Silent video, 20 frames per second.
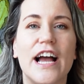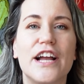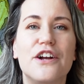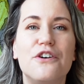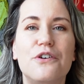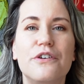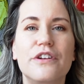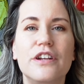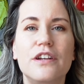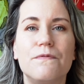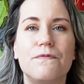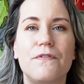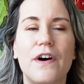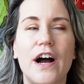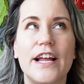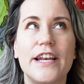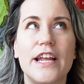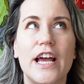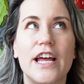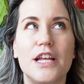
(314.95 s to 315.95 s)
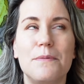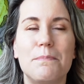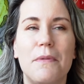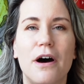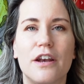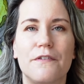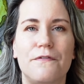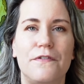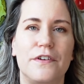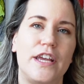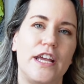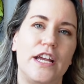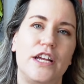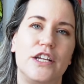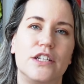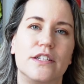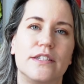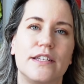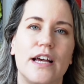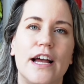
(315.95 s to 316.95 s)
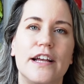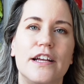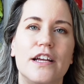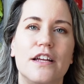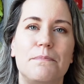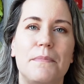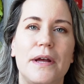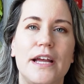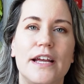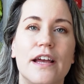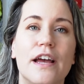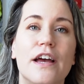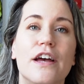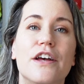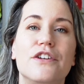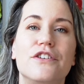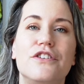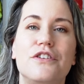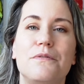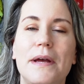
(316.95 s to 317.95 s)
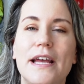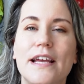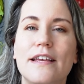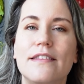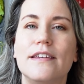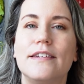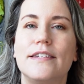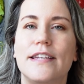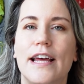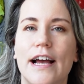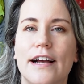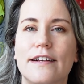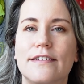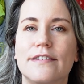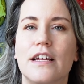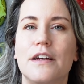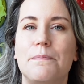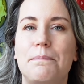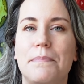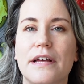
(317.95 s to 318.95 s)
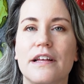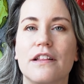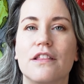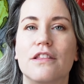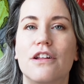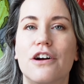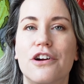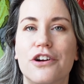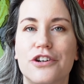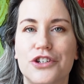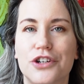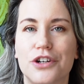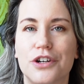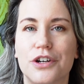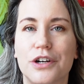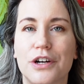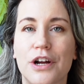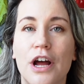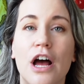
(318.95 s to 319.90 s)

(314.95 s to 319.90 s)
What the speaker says: I couldn't find any modifications I could make to make the text a bit larger.